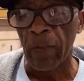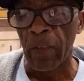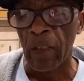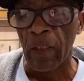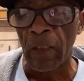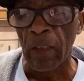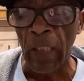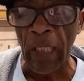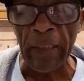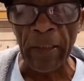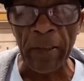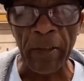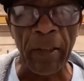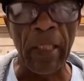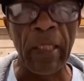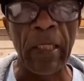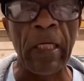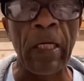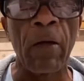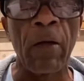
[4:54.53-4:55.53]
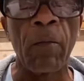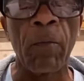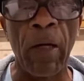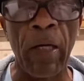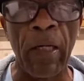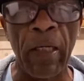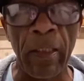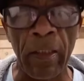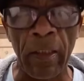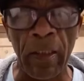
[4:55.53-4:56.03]
like to thank
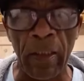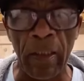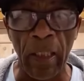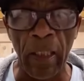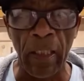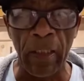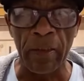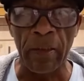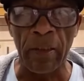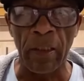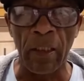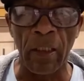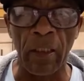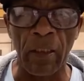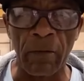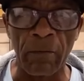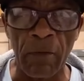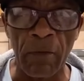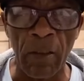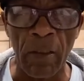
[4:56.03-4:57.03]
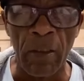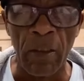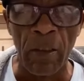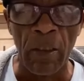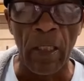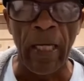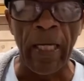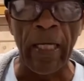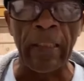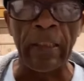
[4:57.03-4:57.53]
everybody that
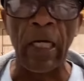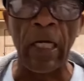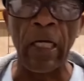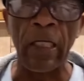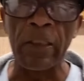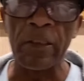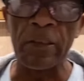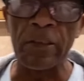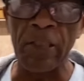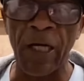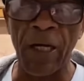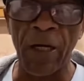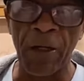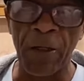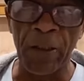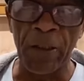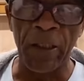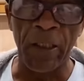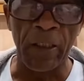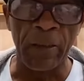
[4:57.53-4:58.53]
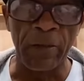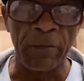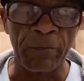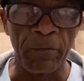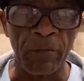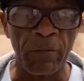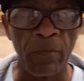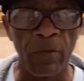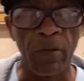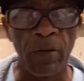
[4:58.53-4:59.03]
acknowledged our
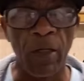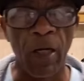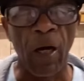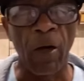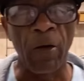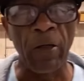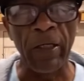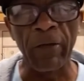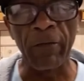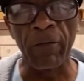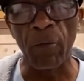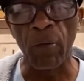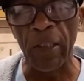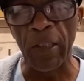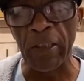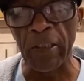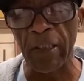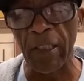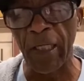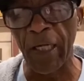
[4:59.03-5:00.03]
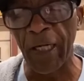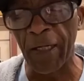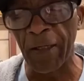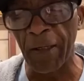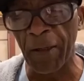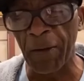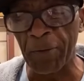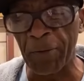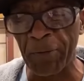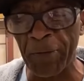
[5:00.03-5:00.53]
giveaway today.
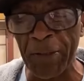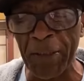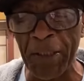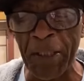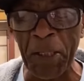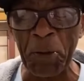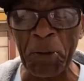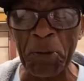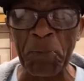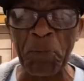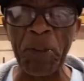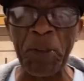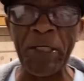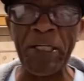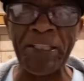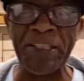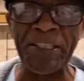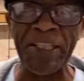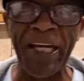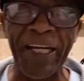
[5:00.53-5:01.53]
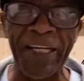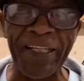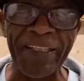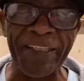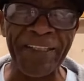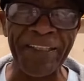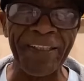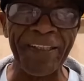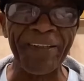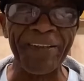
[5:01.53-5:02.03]
It was pretty
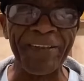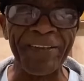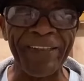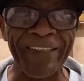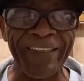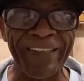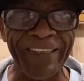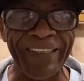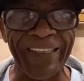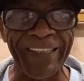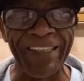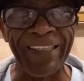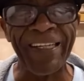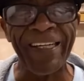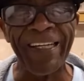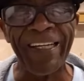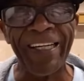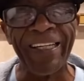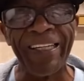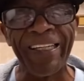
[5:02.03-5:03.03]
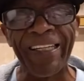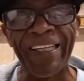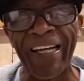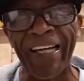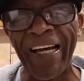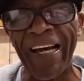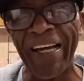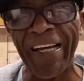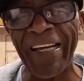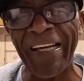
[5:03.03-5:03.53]
exciting, because
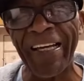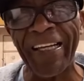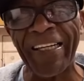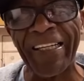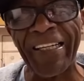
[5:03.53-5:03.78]
the